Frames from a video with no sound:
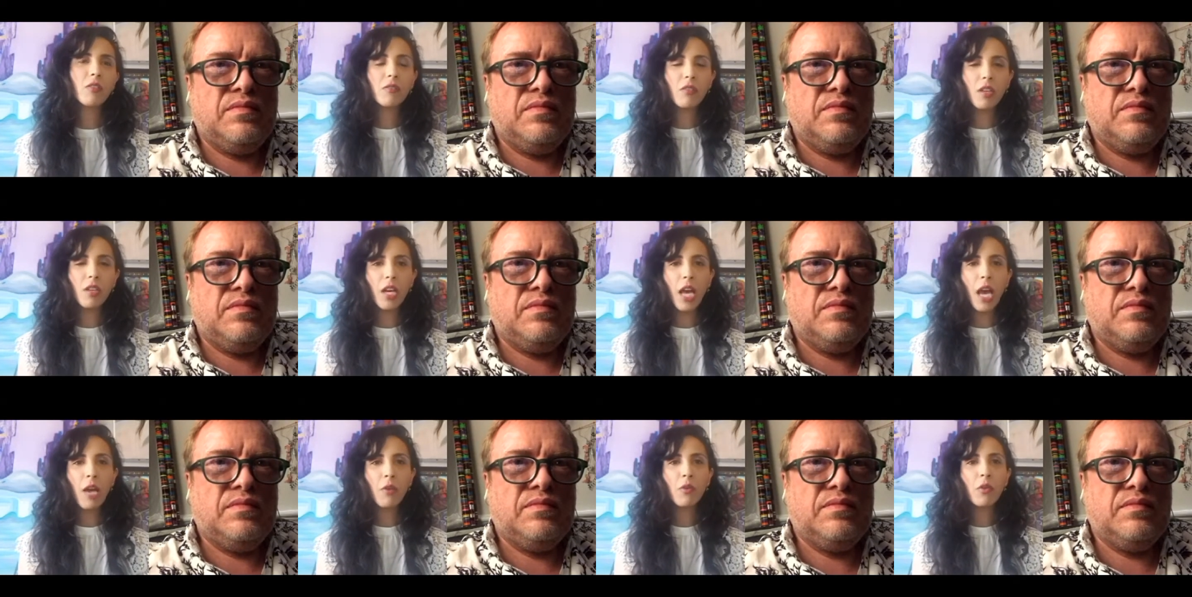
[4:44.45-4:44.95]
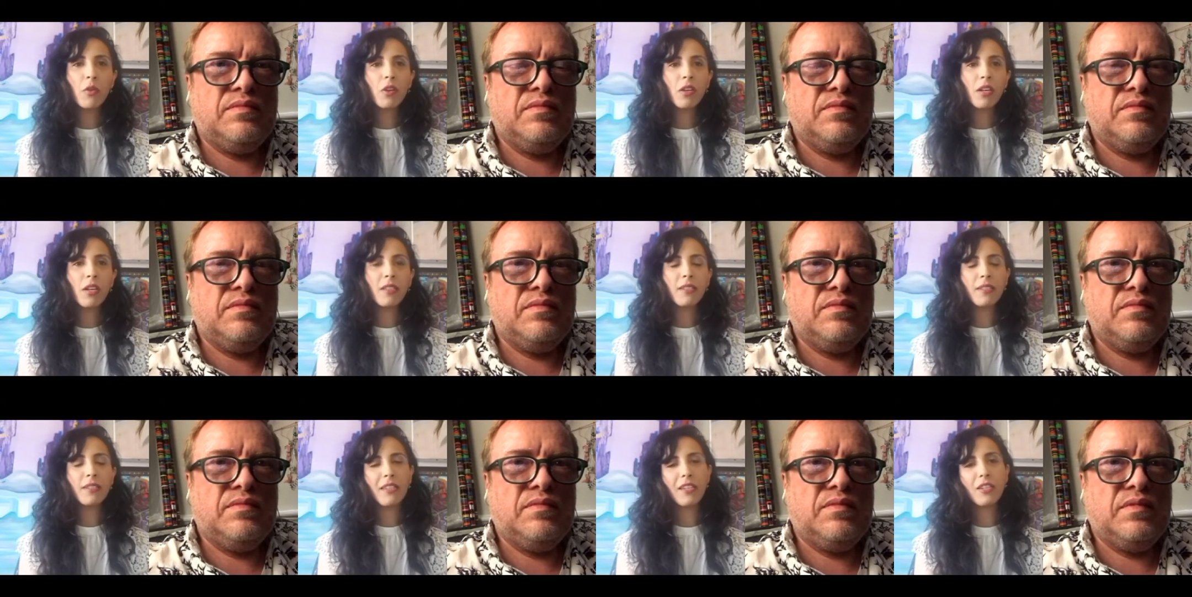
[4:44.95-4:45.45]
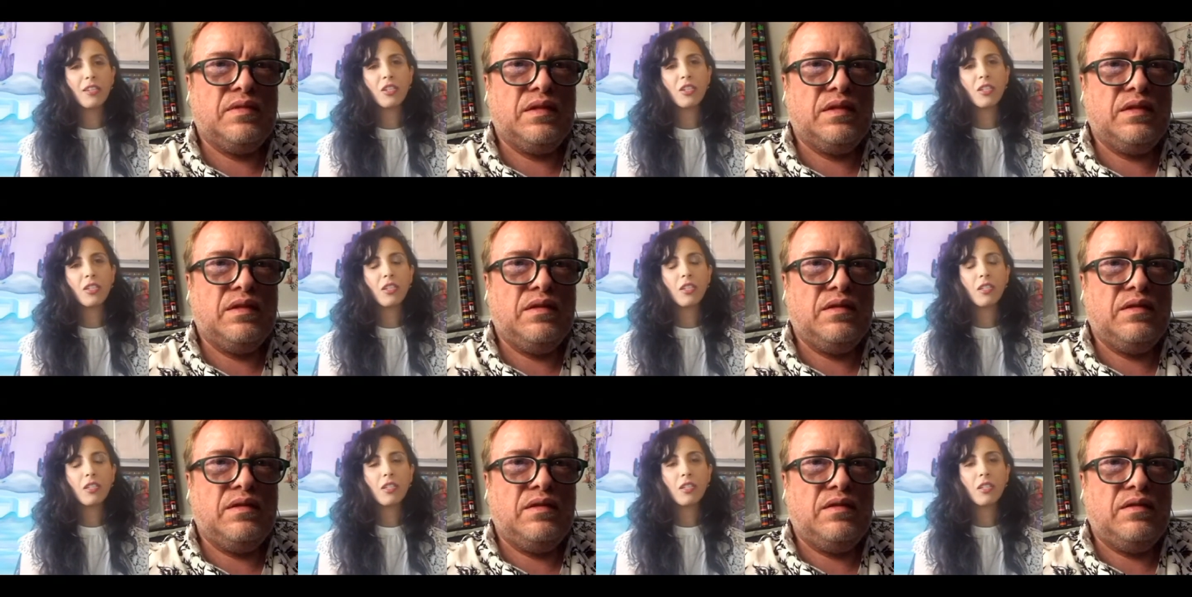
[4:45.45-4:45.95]
Speaker 1: our
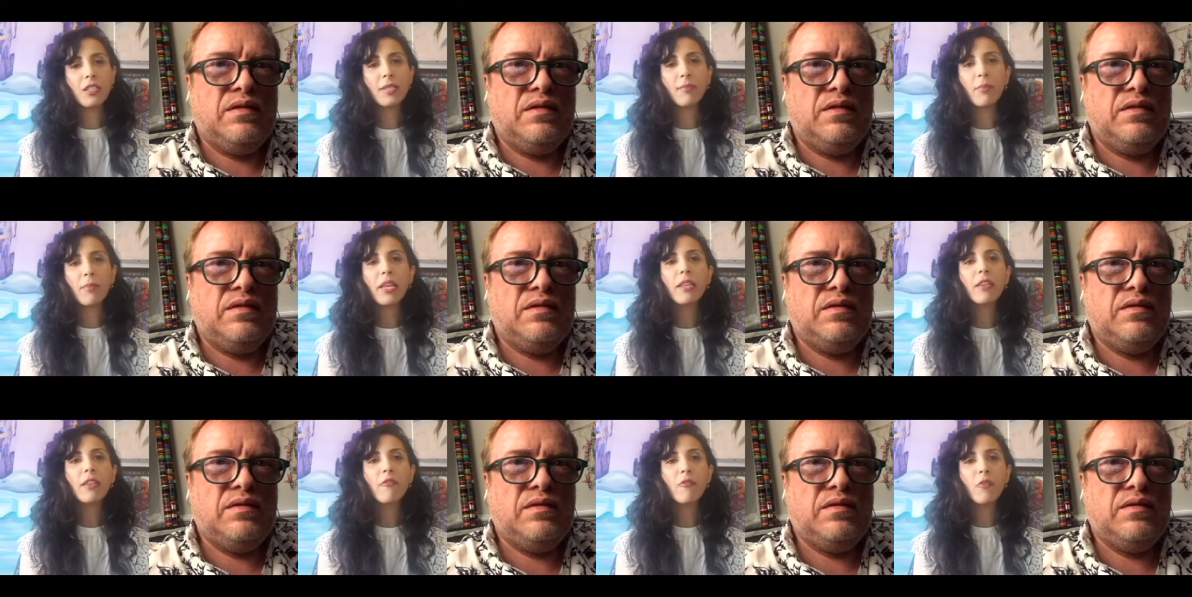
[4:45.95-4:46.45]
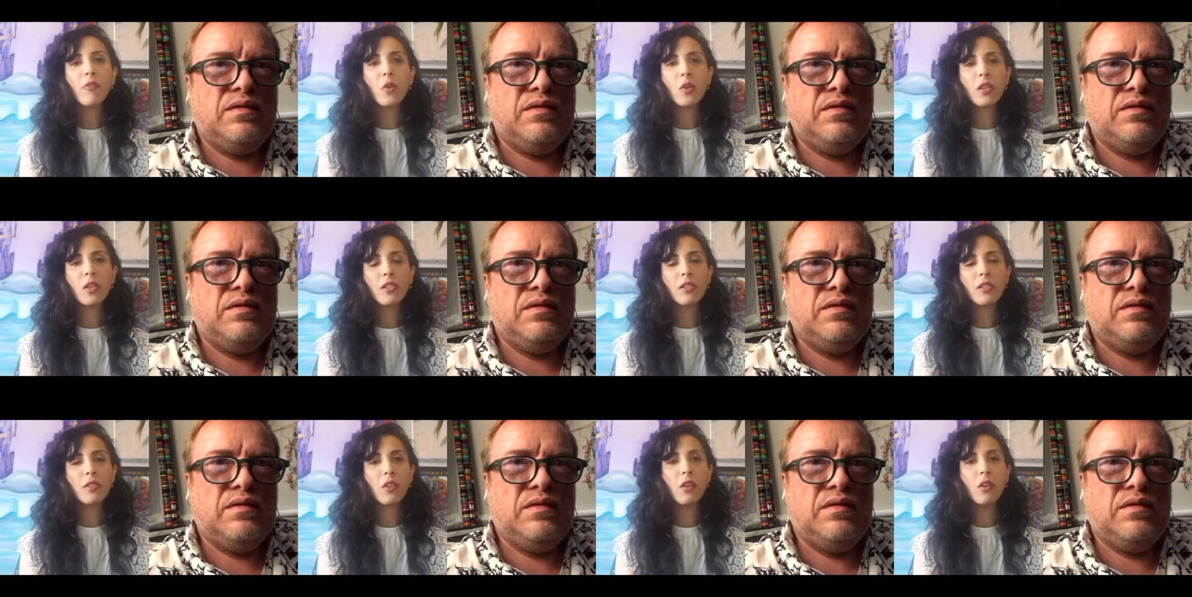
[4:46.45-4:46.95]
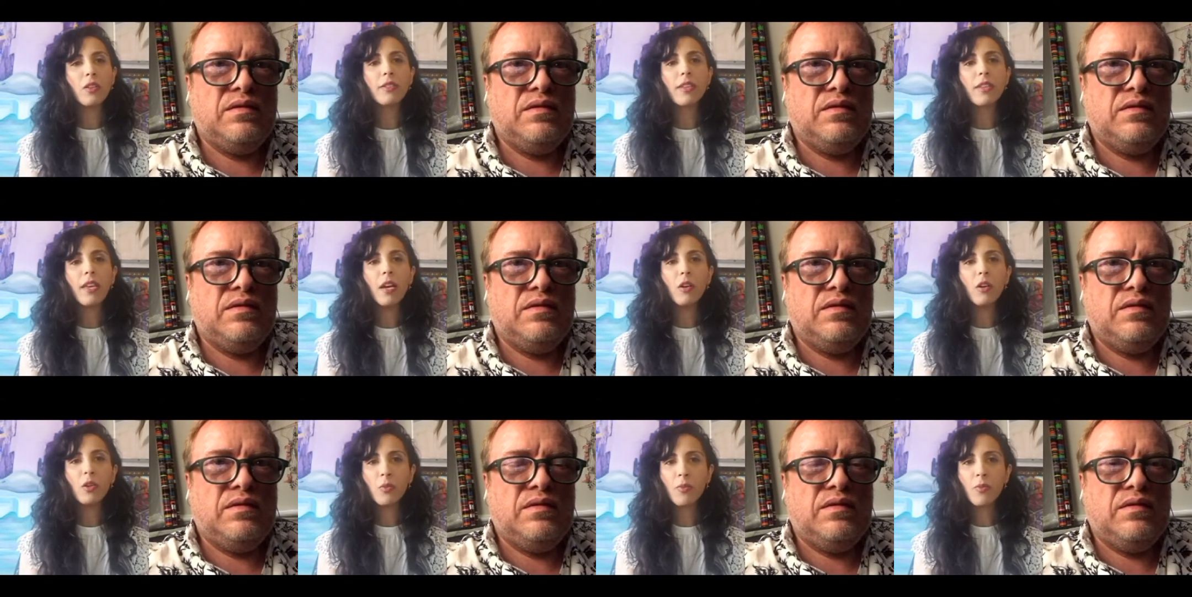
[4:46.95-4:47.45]
organization is mainly focused on the
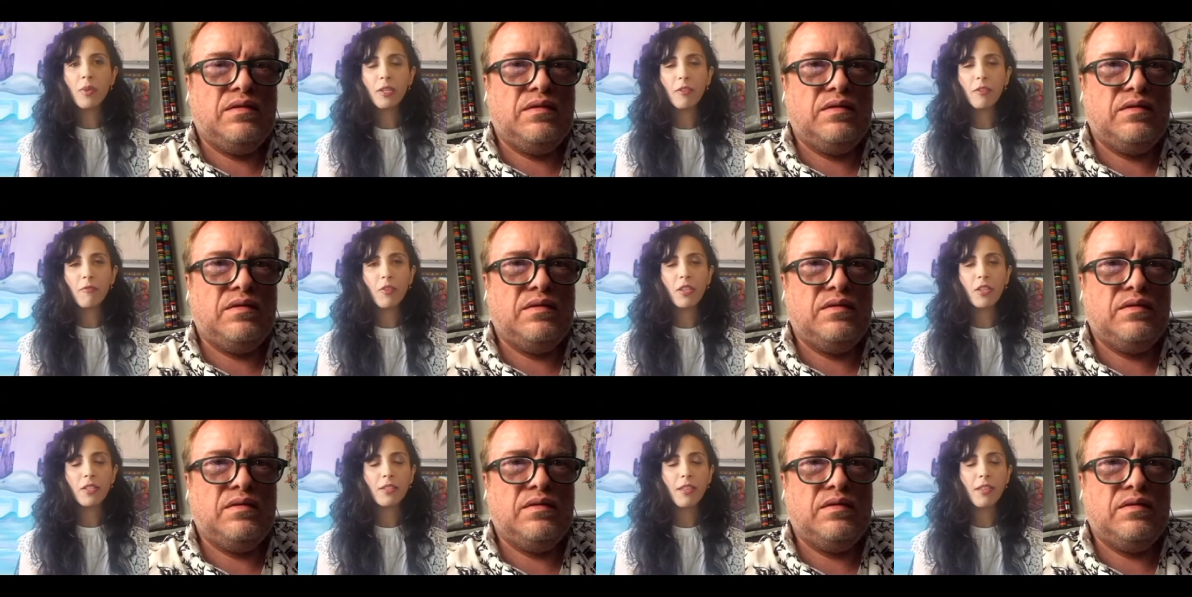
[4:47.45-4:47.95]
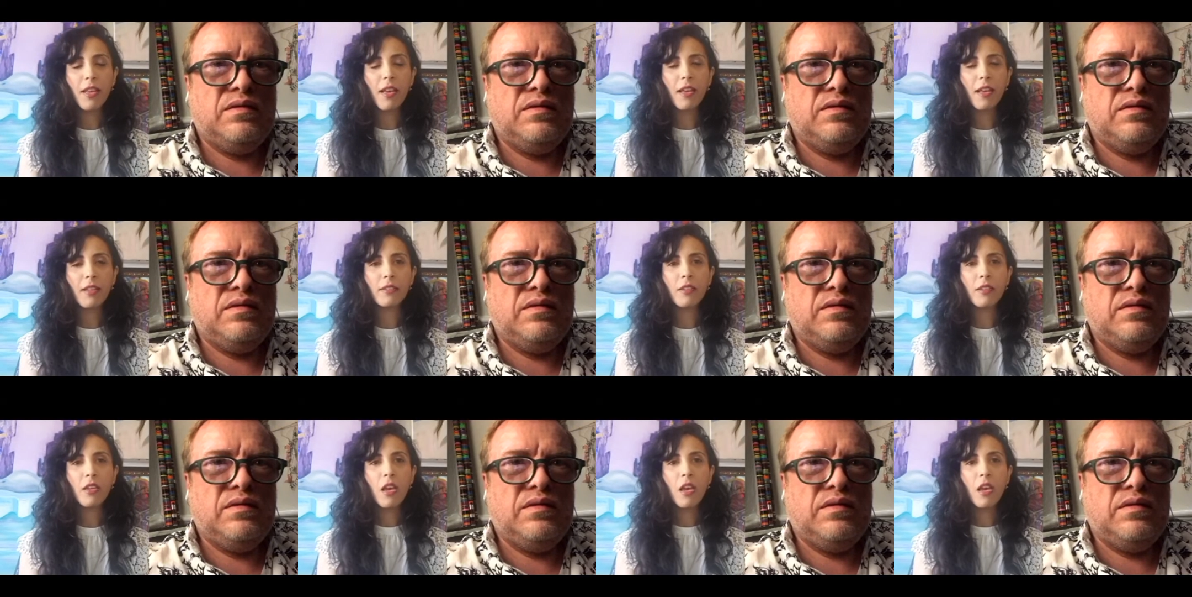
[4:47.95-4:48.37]
health benefits that